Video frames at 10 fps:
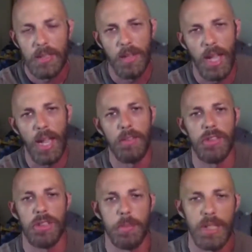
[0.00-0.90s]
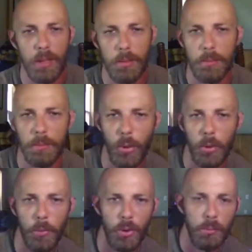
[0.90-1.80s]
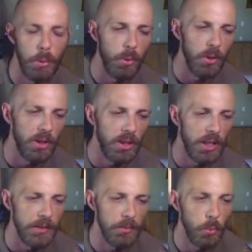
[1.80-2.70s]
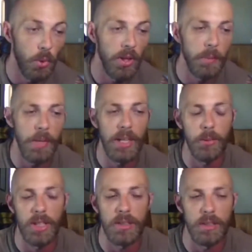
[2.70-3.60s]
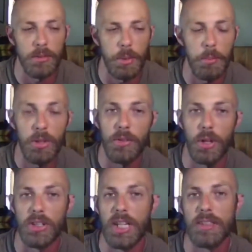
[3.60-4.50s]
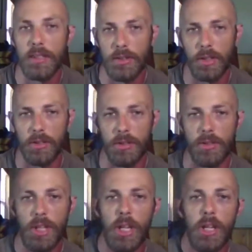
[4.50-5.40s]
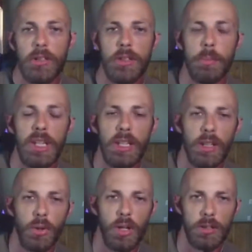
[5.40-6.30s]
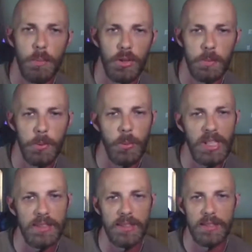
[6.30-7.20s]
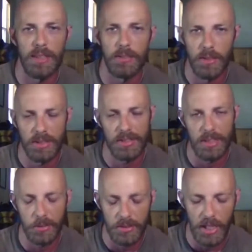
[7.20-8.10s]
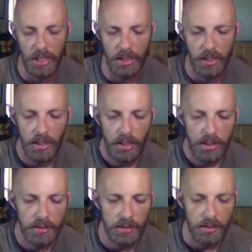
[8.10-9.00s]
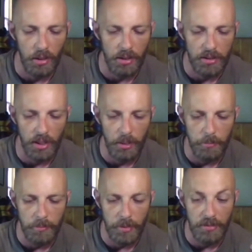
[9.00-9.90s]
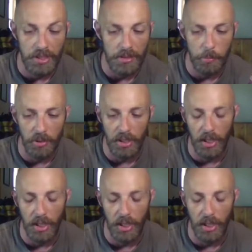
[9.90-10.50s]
So averages become more and more important. And that's one of the main reasons we moved our testing structures to being across multiple weeks instead of on a single day. Is this concept, discipline.